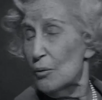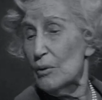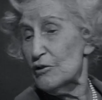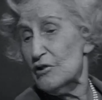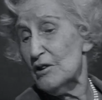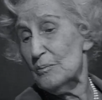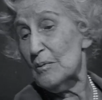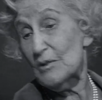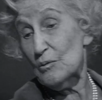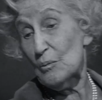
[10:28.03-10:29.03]

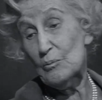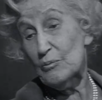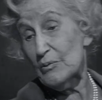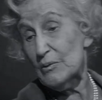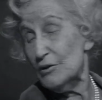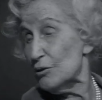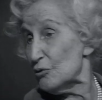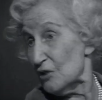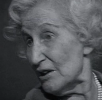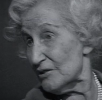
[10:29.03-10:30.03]
Winston's
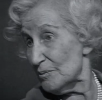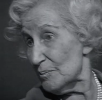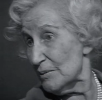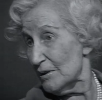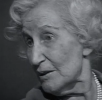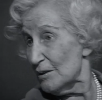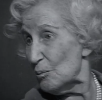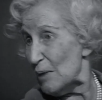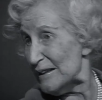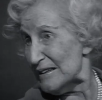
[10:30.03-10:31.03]
enthusiasm
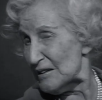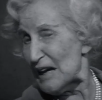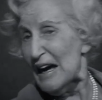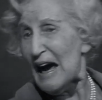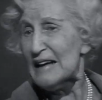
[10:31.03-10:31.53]
waned.